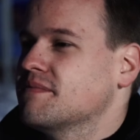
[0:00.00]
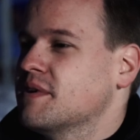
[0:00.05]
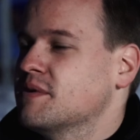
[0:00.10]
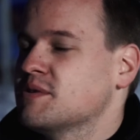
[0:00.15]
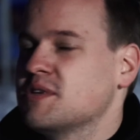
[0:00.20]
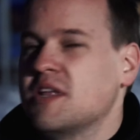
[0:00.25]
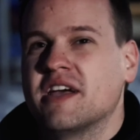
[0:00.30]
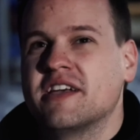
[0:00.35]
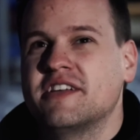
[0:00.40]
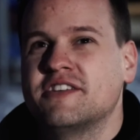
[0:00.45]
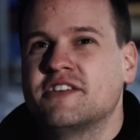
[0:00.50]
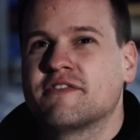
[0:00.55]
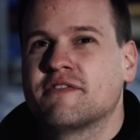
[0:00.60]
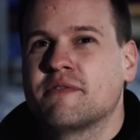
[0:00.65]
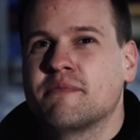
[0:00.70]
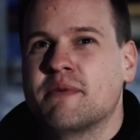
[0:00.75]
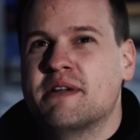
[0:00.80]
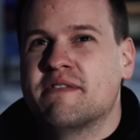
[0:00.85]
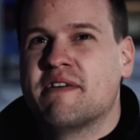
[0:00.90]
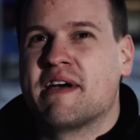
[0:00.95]
It was a lot easier
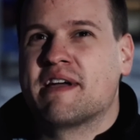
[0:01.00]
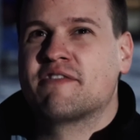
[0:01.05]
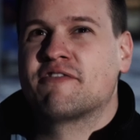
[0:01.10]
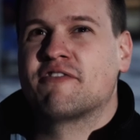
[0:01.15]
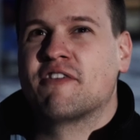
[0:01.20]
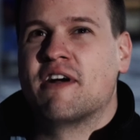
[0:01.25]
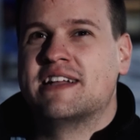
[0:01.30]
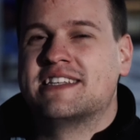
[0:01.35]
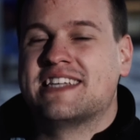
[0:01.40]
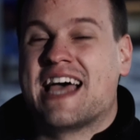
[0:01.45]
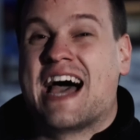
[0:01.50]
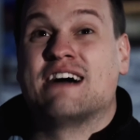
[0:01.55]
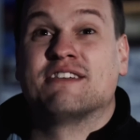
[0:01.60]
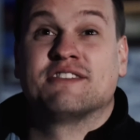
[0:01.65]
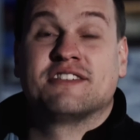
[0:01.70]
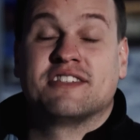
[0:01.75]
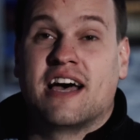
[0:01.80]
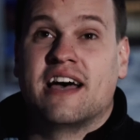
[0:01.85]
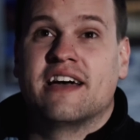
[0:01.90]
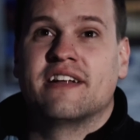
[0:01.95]
for me to make friends
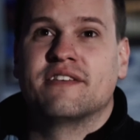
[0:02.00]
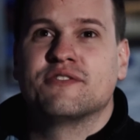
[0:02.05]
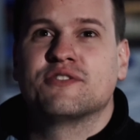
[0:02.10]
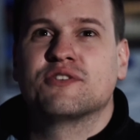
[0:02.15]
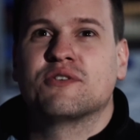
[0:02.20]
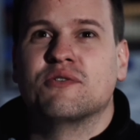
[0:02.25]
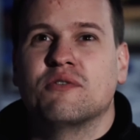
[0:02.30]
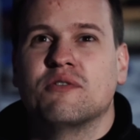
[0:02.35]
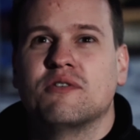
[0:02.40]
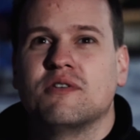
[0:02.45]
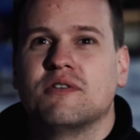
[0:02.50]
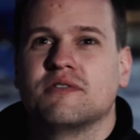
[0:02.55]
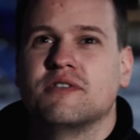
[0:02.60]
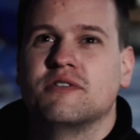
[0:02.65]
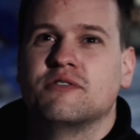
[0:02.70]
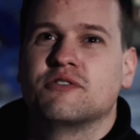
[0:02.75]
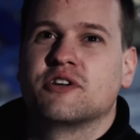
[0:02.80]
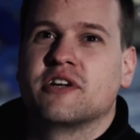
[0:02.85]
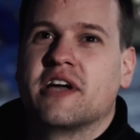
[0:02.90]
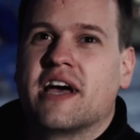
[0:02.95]
outside of school,
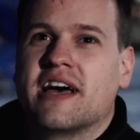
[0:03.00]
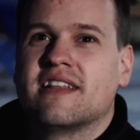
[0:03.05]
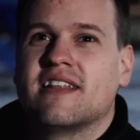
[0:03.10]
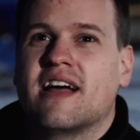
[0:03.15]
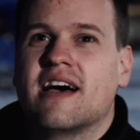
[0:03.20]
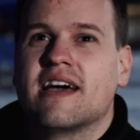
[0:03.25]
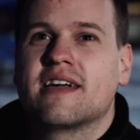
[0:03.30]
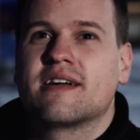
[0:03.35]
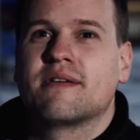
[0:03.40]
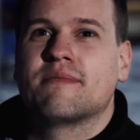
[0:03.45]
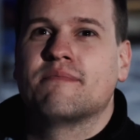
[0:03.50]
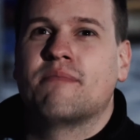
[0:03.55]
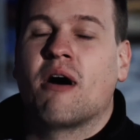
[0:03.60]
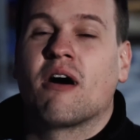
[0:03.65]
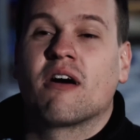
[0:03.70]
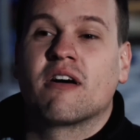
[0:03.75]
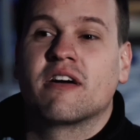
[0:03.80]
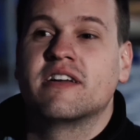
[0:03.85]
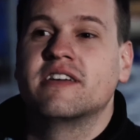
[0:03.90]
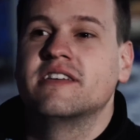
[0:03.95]
usually at like
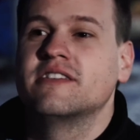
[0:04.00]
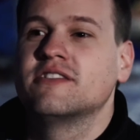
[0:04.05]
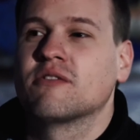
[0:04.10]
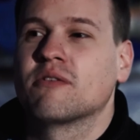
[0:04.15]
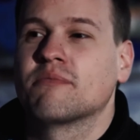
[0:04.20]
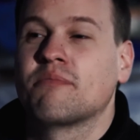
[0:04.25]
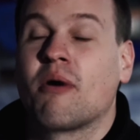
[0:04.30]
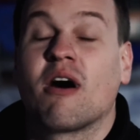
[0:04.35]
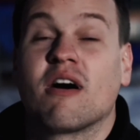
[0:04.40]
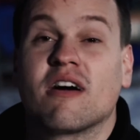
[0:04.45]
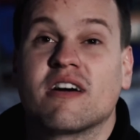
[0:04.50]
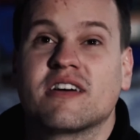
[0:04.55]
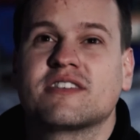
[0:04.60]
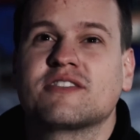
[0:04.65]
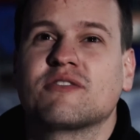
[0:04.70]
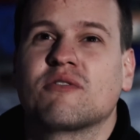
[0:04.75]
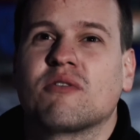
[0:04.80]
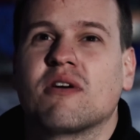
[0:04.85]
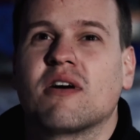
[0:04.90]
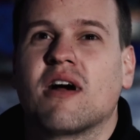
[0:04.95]
parties or
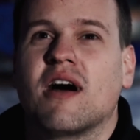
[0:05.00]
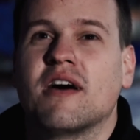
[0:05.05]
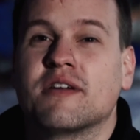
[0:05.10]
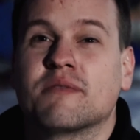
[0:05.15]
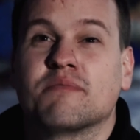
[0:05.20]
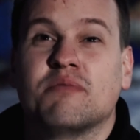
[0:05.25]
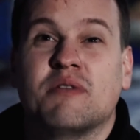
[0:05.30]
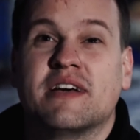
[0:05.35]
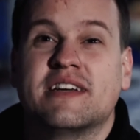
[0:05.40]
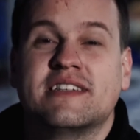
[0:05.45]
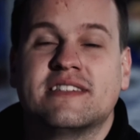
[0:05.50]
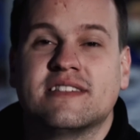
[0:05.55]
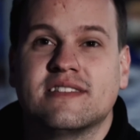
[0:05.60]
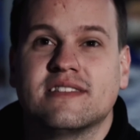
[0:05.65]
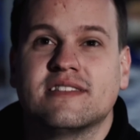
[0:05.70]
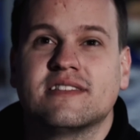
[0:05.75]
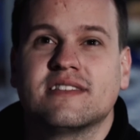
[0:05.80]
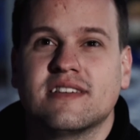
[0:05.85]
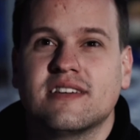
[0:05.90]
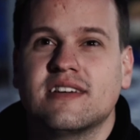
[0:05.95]
parks or other
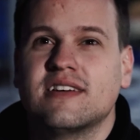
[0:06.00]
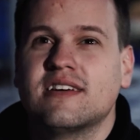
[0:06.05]
places.